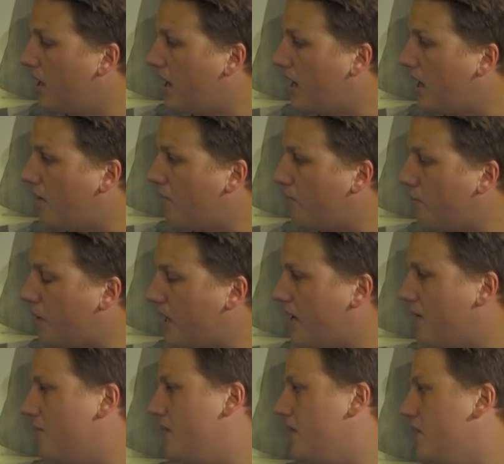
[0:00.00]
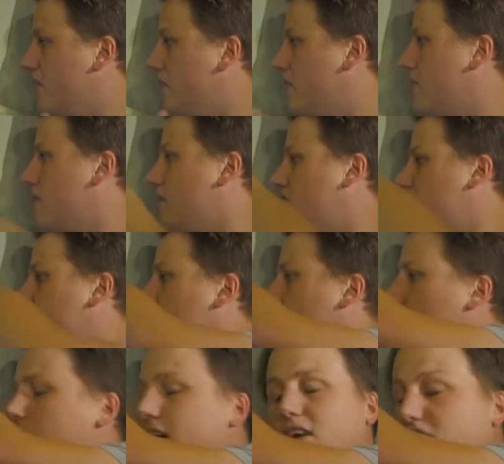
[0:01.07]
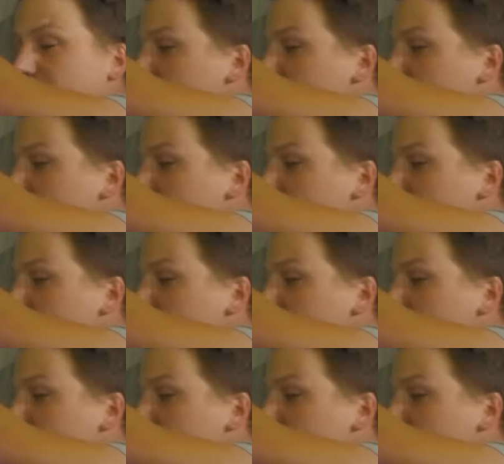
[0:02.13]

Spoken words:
But I mean, there's no way I can